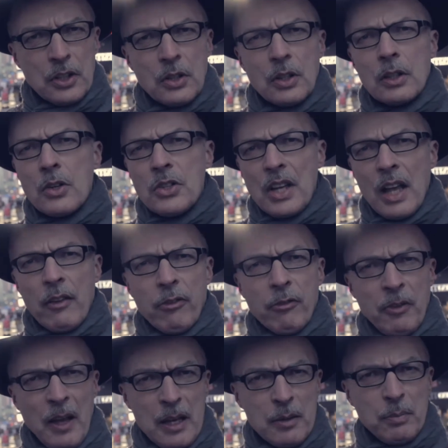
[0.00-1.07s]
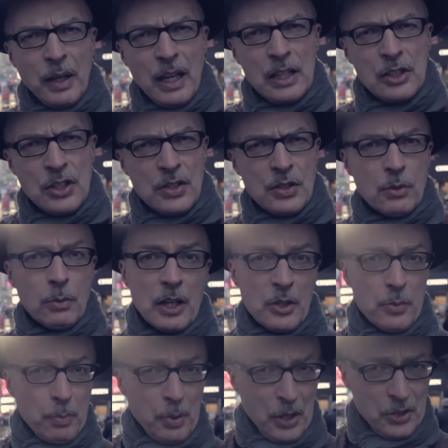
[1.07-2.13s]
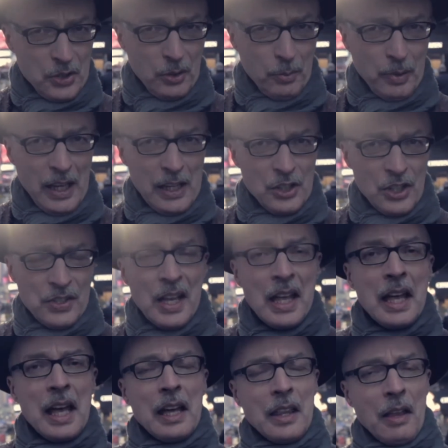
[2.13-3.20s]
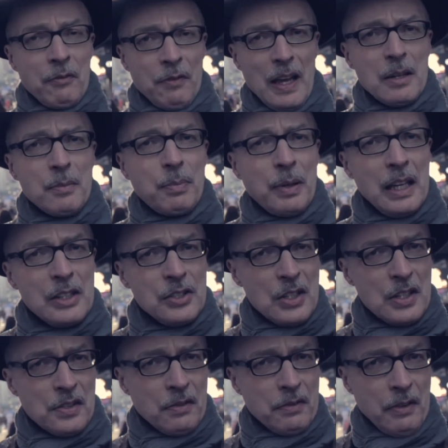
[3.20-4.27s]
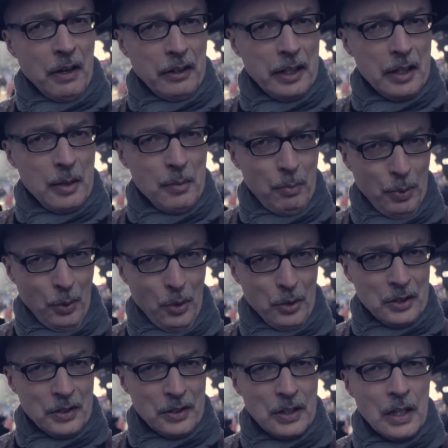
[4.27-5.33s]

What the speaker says: you can also have fan pages as well as personal pages, and the fan page is very important.